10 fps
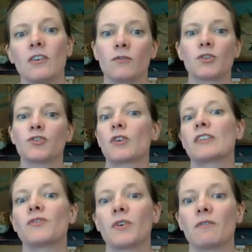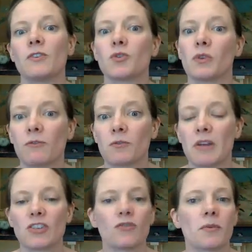First, transferring visual
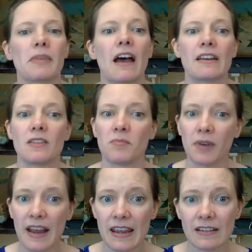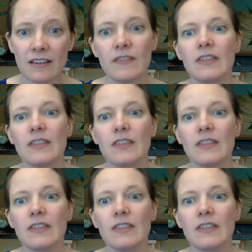information from the eye to the brain,